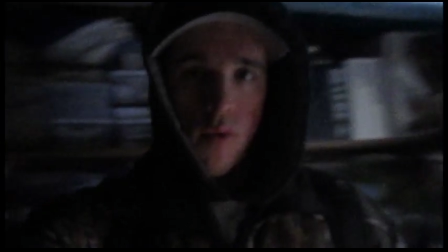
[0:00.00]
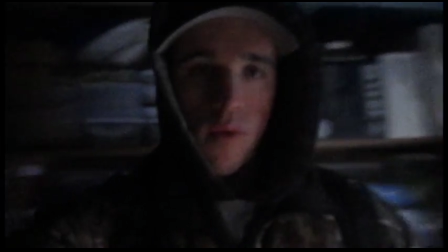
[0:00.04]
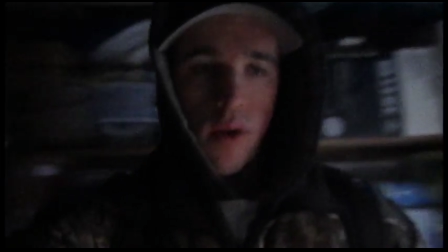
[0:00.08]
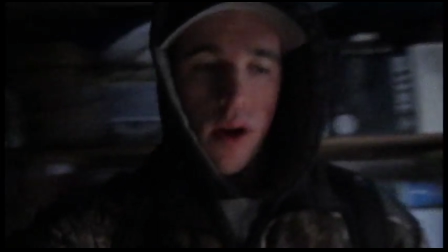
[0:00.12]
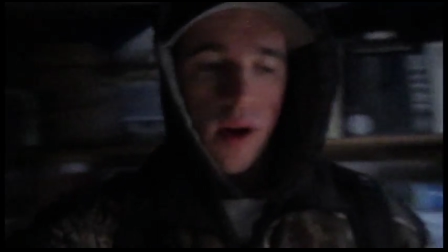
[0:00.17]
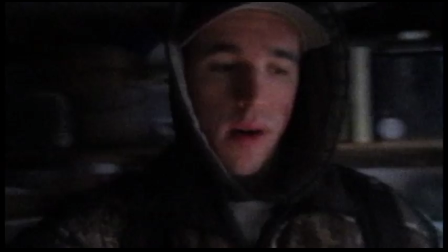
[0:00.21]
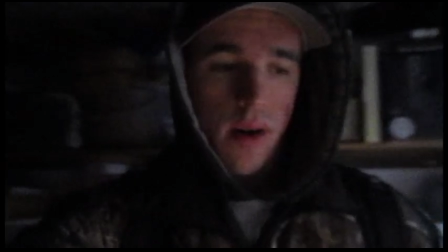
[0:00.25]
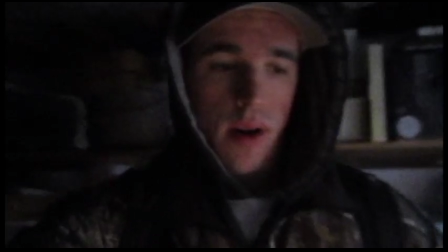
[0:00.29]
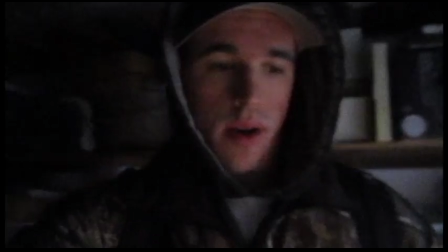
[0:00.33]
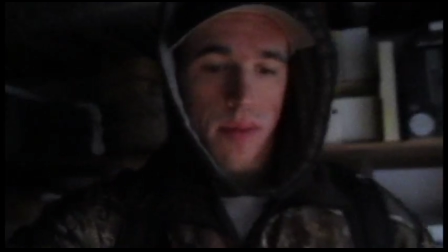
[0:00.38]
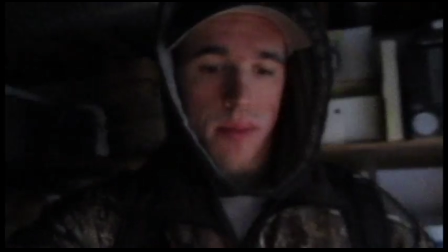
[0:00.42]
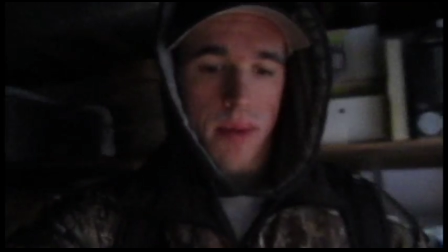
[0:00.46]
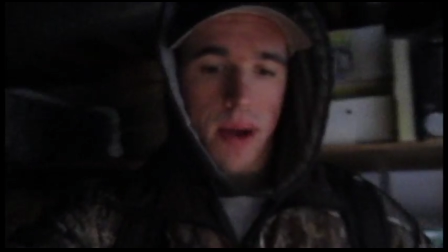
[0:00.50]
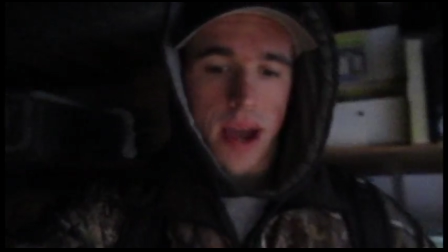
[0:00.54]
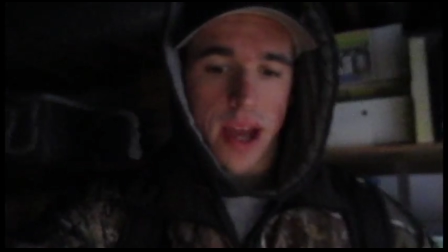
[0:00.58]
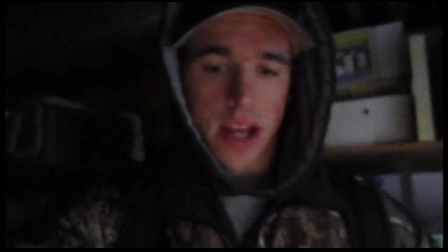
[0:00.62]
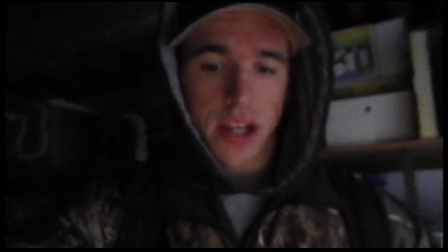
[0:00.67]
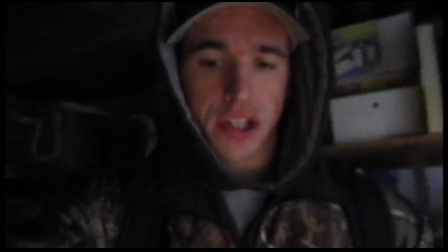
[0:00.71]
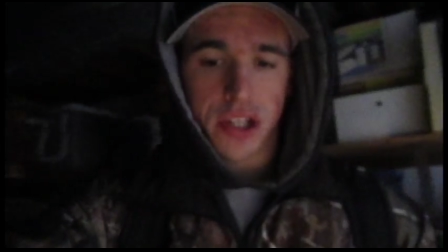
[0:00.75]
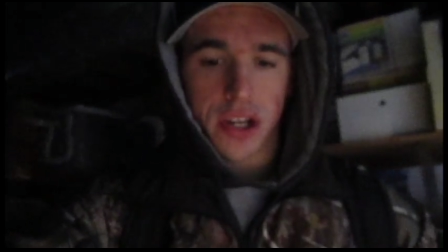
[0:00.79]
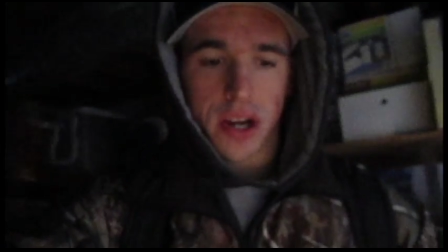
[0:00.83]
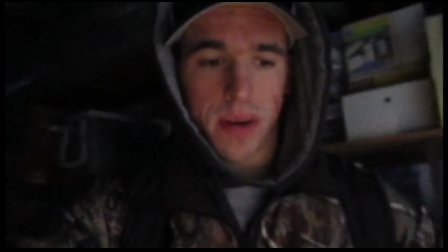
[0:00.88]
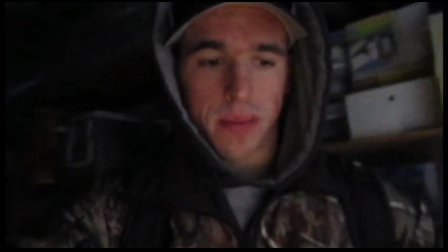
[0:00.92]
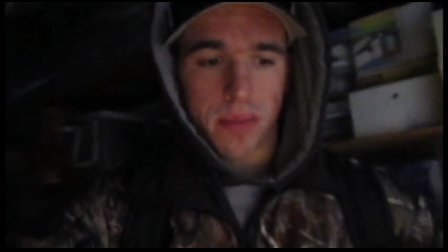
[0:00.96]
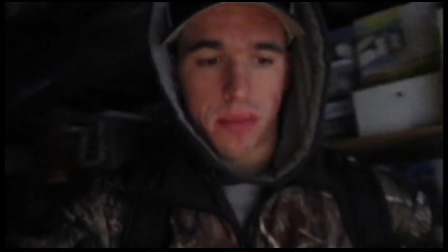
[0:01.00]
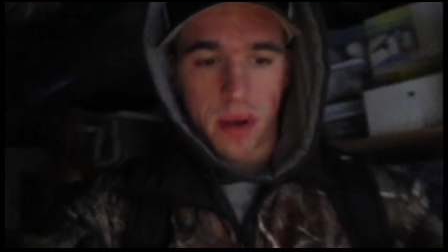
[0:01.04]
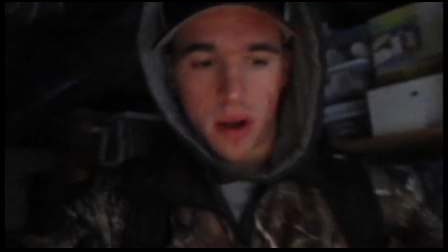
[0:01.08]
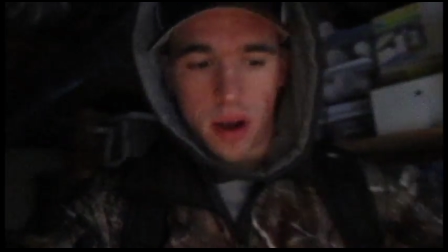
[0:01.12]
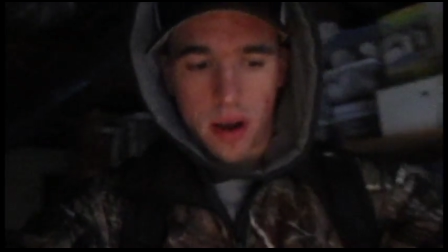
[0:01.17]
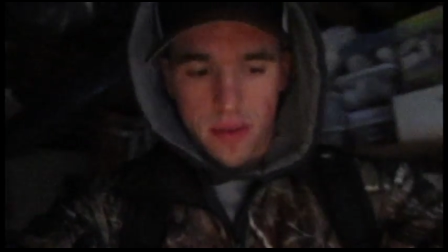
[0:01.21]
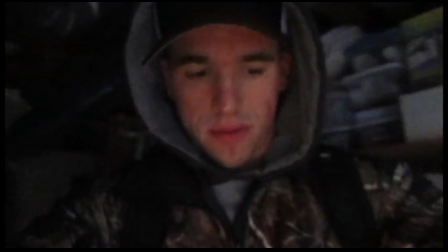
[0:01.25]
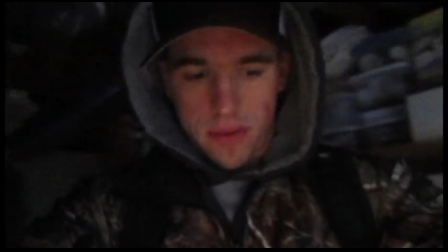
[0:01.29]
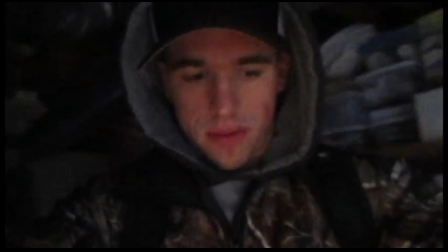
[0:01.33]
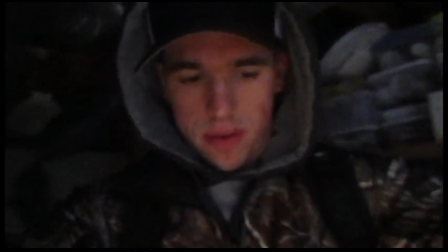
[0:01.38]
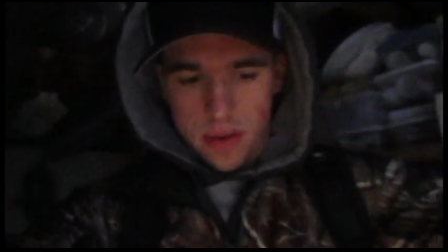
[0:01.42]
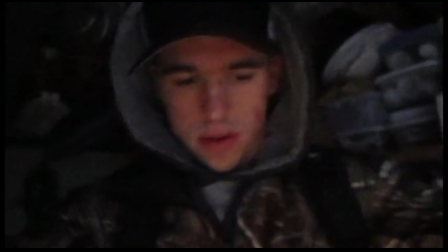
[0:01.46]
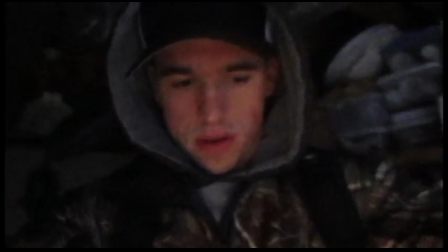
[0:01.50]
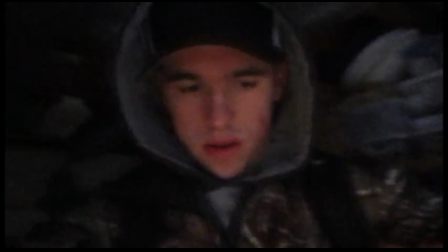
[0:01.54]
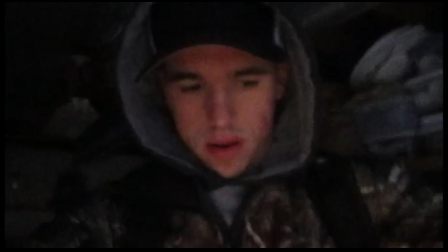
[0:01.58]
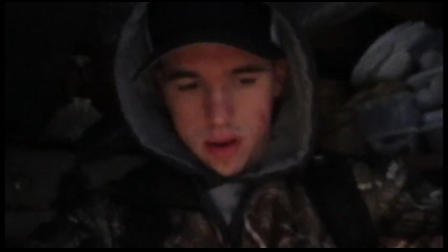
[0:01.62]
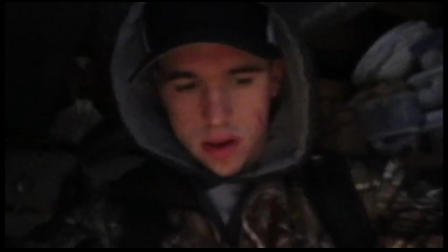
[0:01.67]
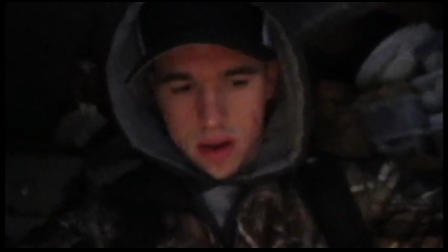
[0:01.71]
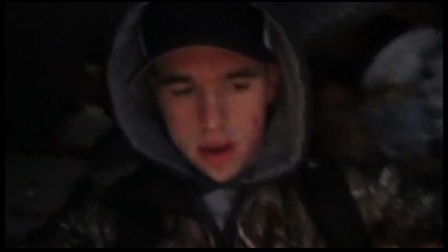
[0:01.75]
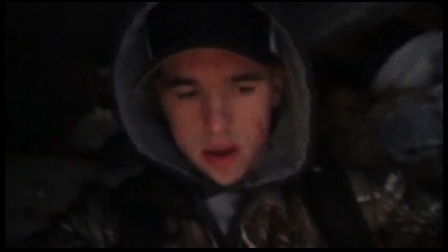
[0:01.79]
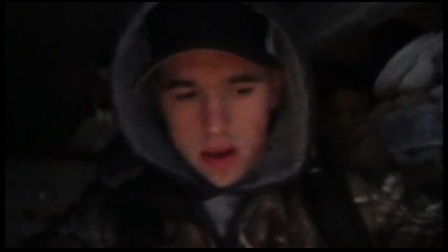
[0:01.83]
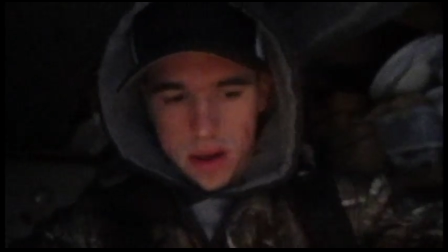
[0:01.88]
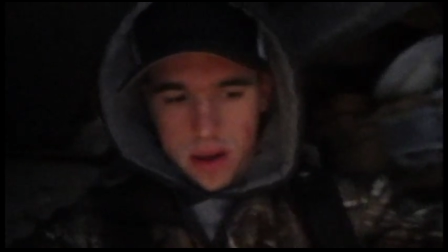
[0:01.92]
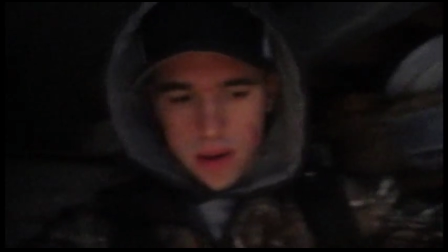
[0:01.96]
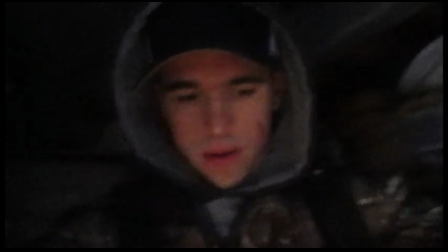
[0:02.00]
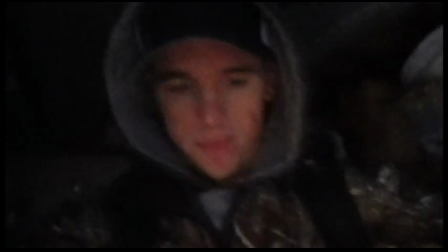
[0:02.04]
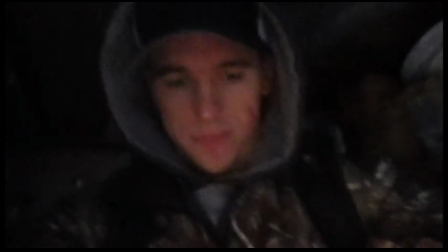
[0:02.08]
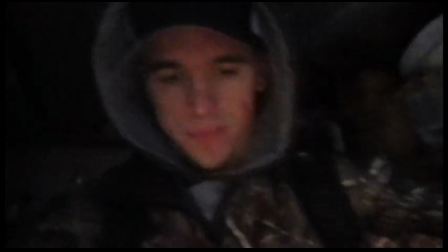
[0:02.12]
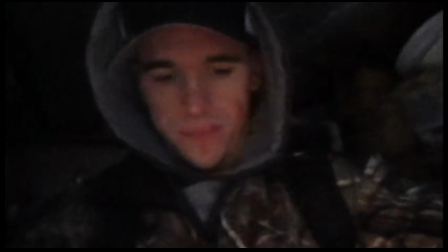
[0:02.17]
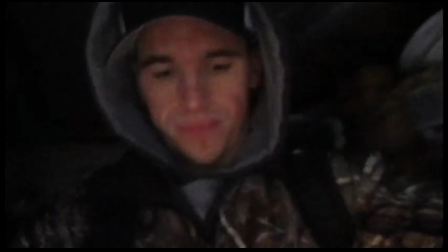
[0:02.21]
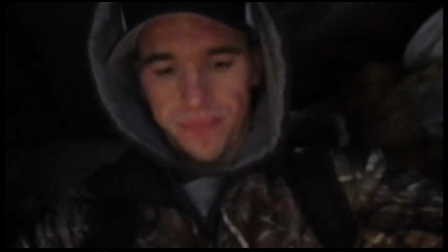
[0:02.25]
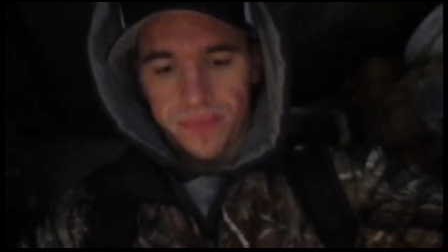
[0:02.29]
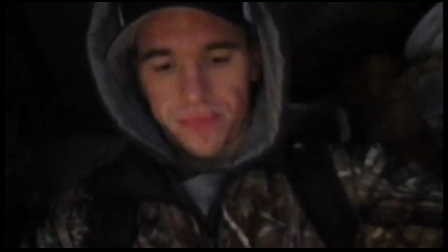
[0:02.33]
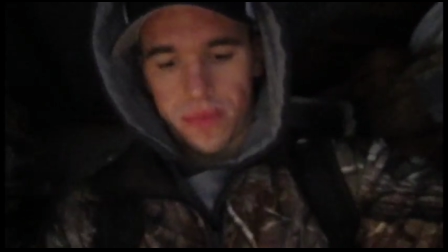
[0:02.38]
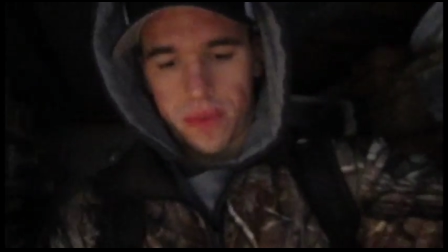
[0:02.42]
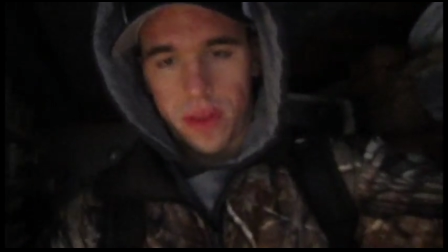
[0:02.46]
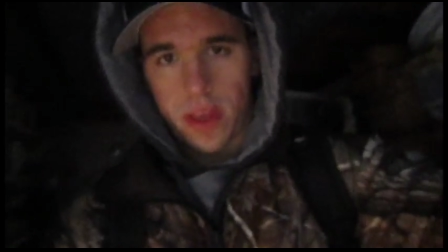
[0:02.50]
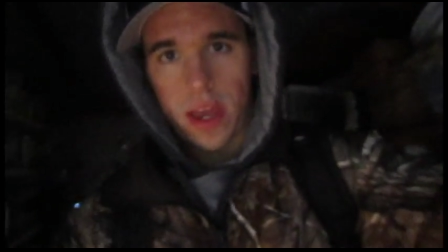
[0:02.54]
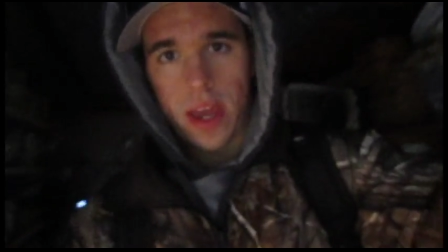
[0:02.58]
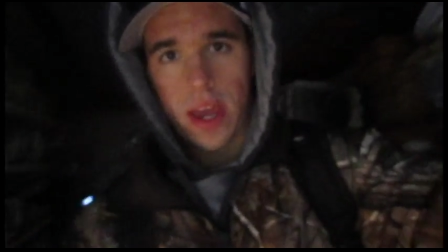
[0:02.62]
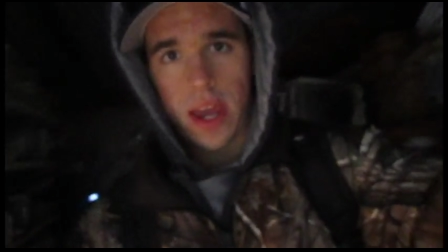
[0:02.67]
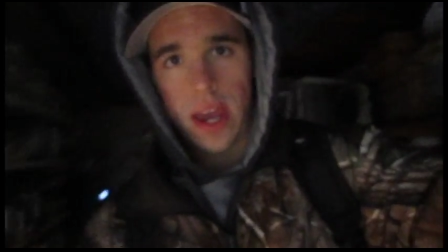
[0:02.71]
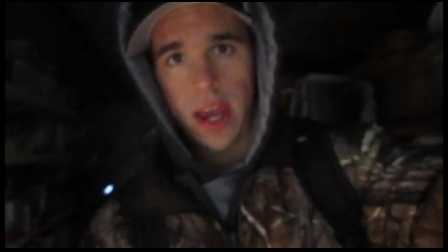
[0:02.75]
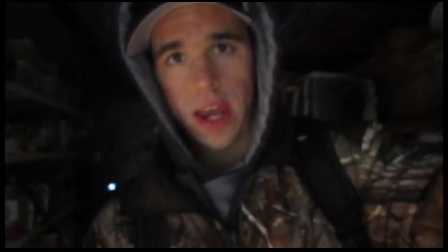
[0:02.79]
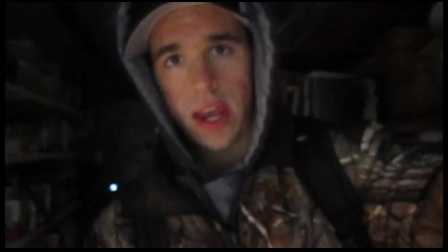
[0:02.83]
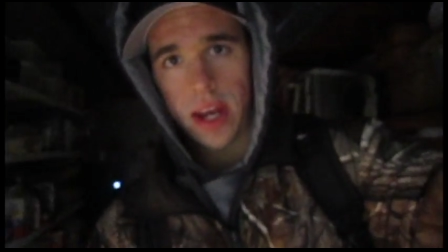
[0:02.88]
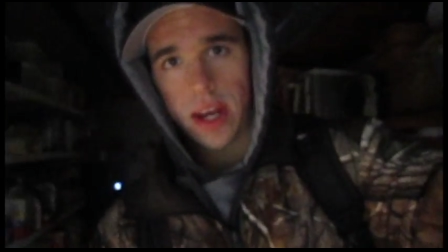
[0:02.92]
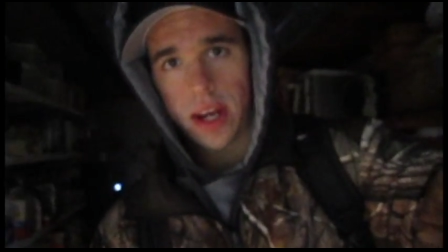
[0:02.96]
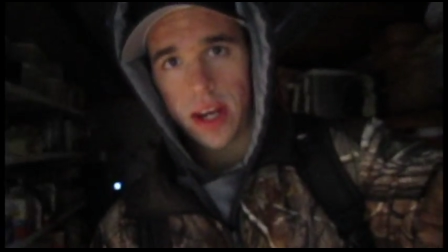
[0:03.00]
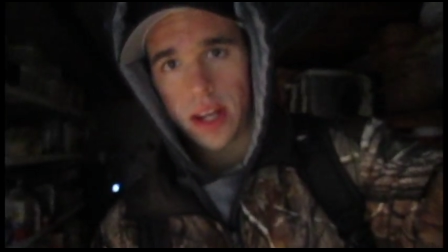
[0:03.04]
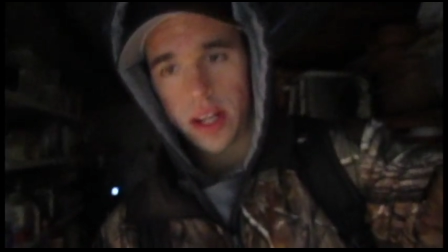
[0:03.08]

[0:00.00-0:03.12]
running around my head chopped off and